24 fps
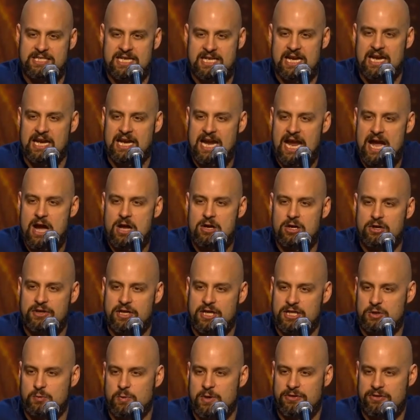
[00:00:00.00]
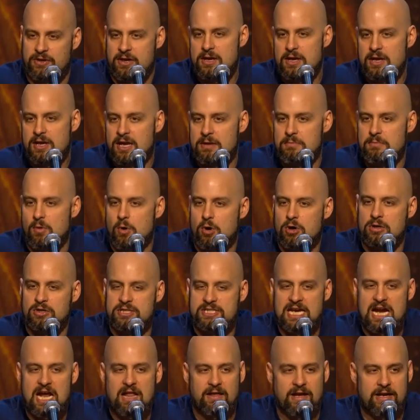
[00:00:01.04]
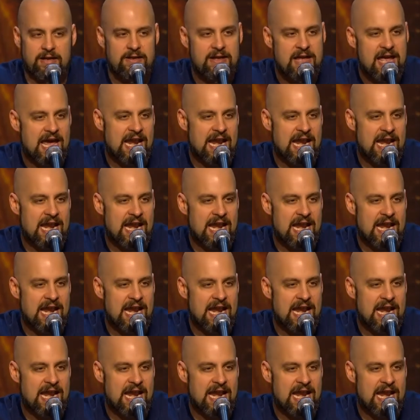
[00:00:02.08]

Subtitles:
They can counter this with Immortal Zealot.